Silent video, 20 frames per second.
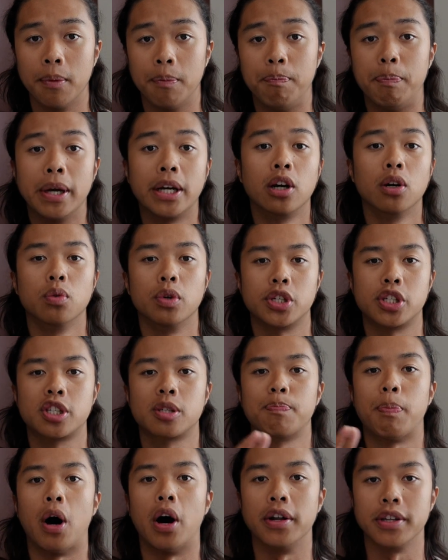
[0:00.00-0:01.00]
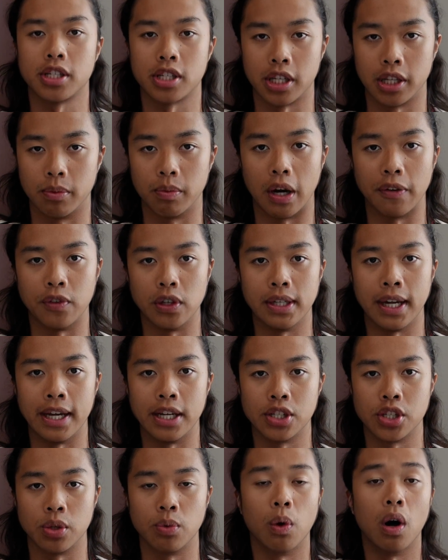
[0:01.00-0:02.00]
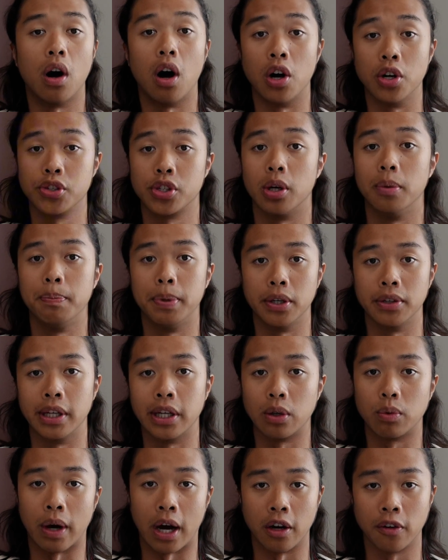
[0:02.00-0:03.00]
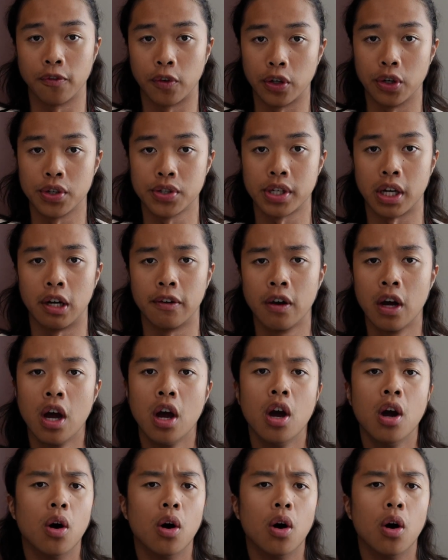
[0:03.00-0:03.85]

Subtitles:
bigger response to the refutation while also building ground for yourself,